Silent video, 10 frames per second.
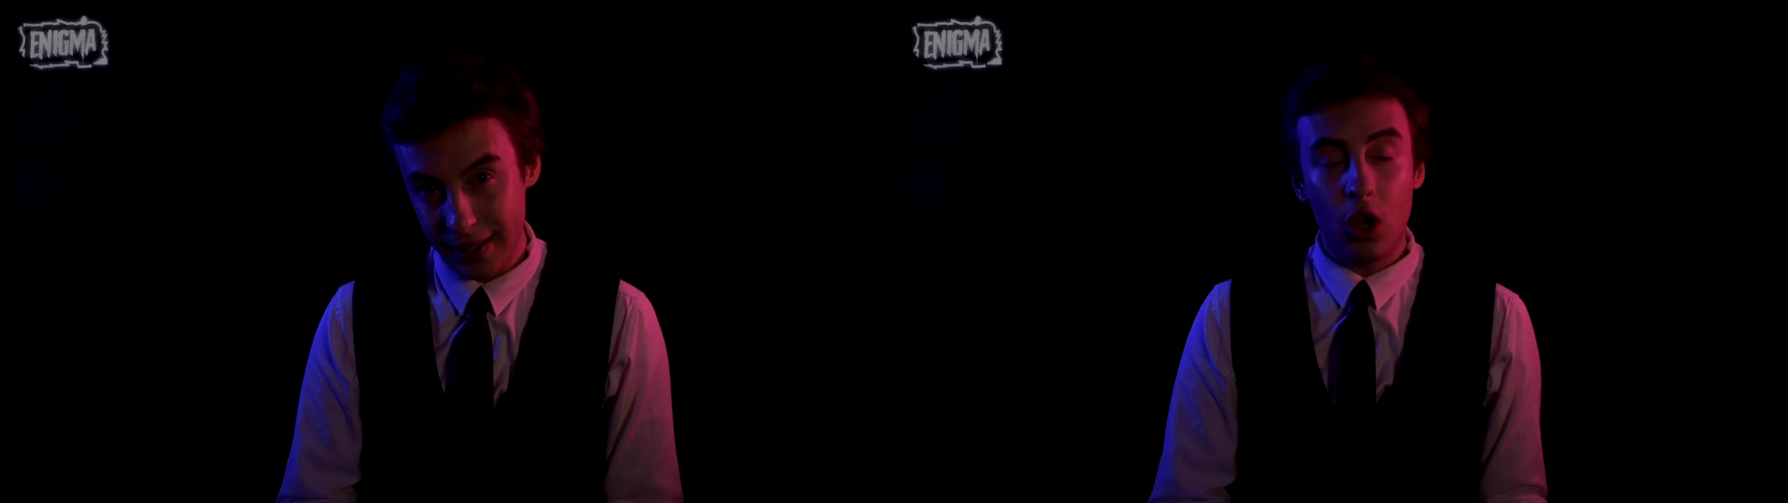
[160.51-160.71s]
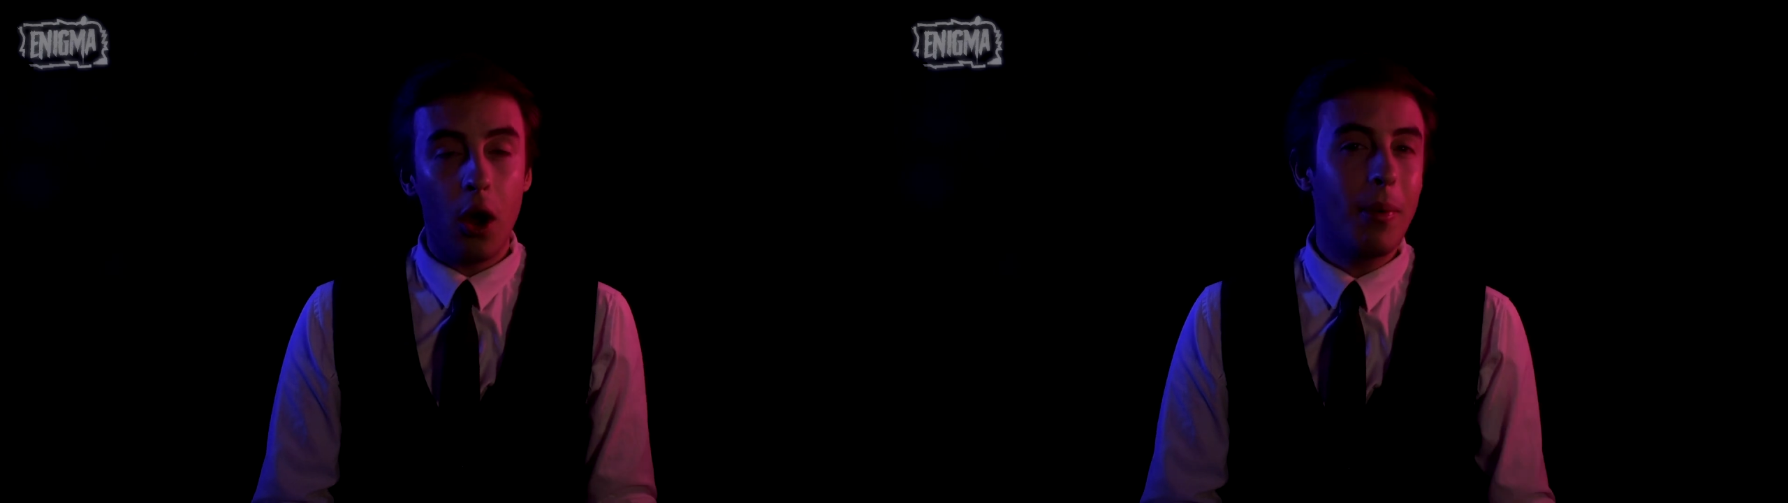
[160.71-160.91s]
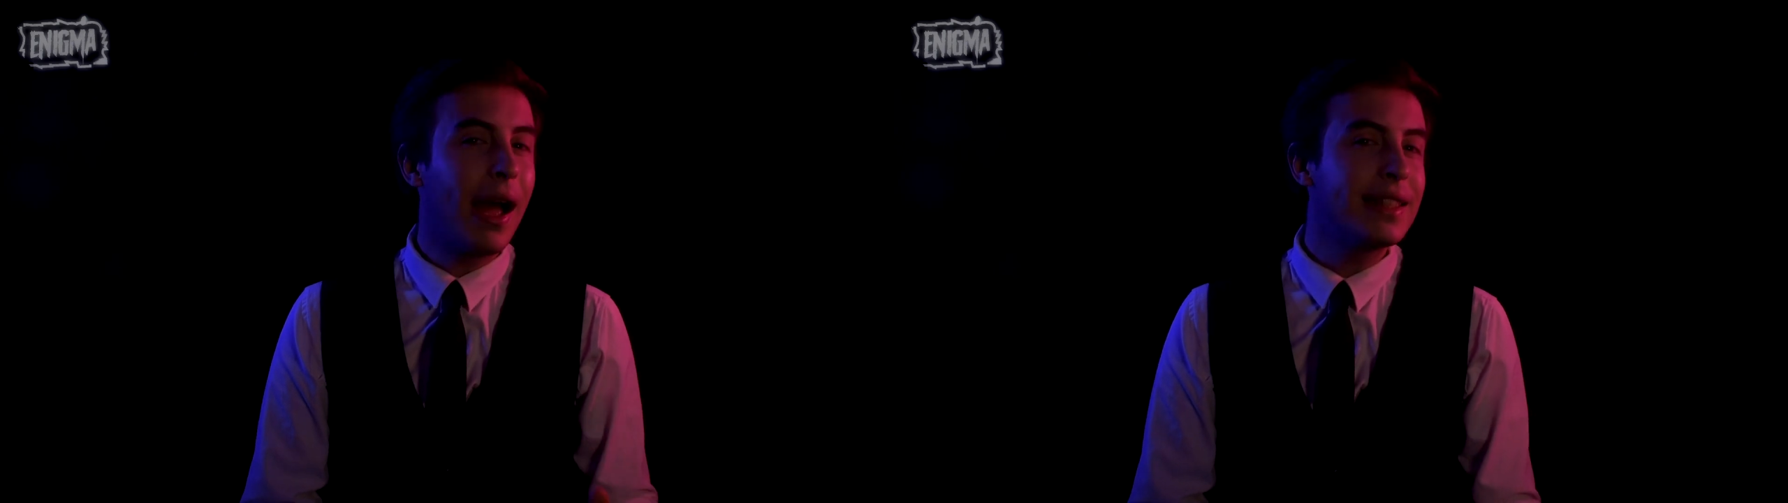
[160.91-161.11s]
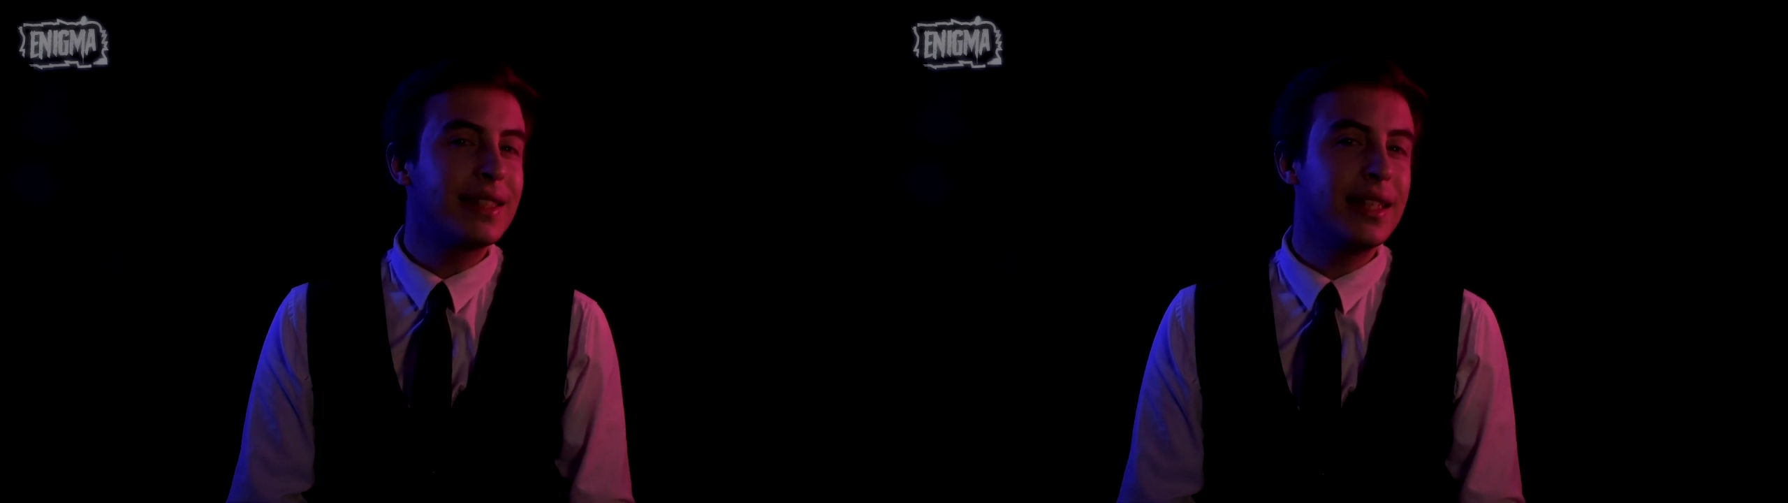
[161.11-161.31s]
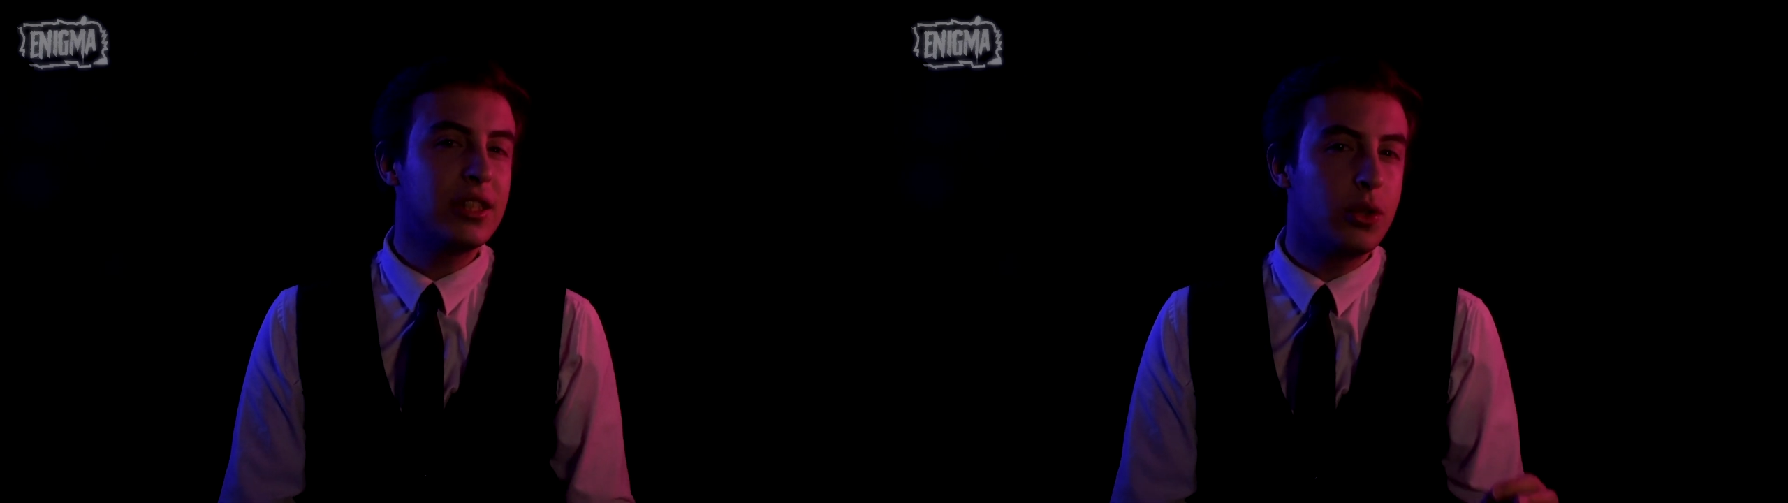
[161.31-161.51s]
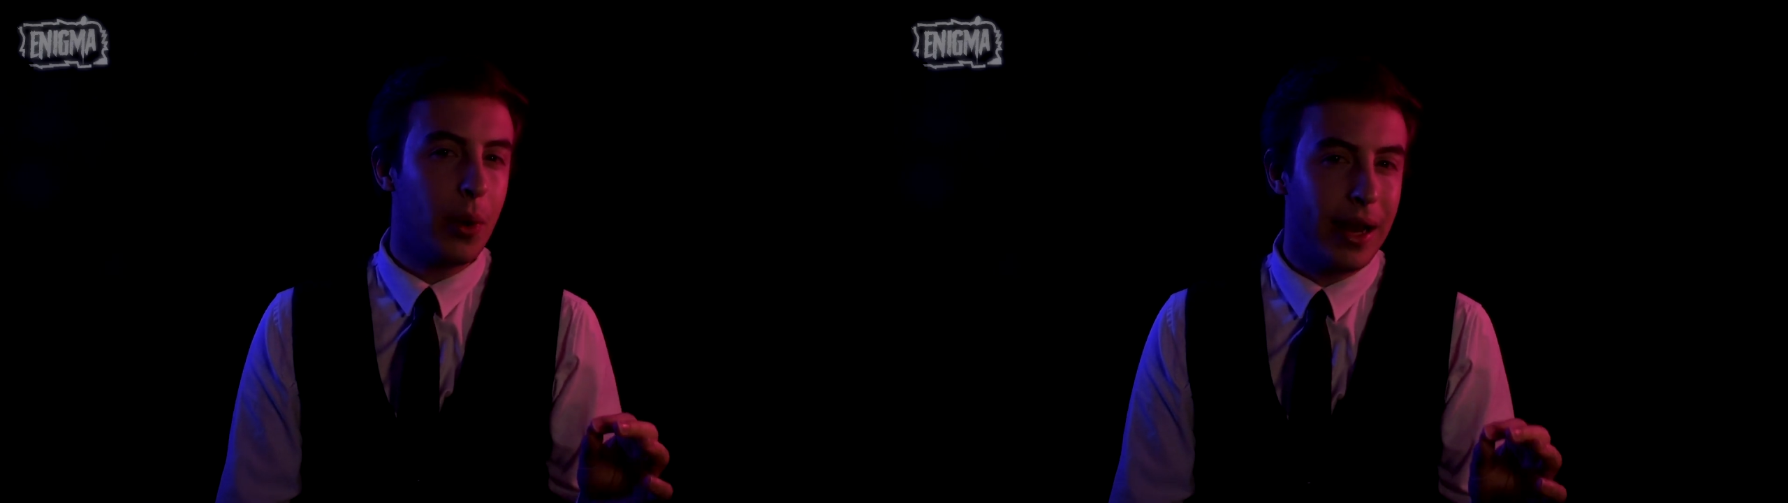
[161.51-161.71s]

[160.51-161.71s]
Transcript: Tom has this to a